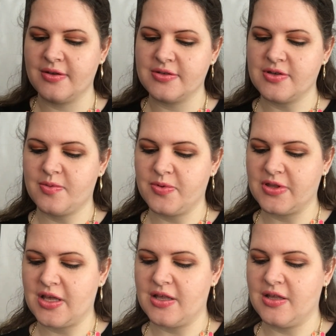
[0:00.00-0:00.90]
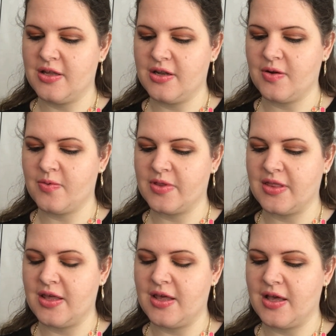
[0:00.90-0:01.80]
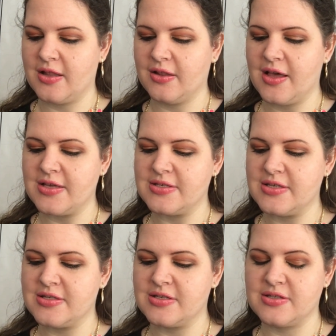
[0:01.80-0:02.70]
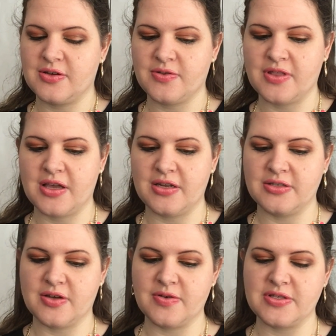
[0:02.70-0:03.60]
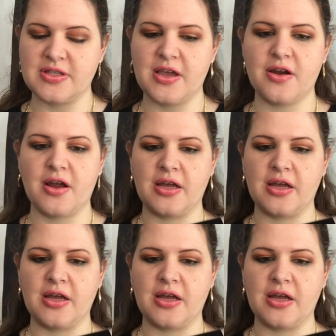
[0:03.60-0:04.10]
So I'll put that in with the glasses so that is always there.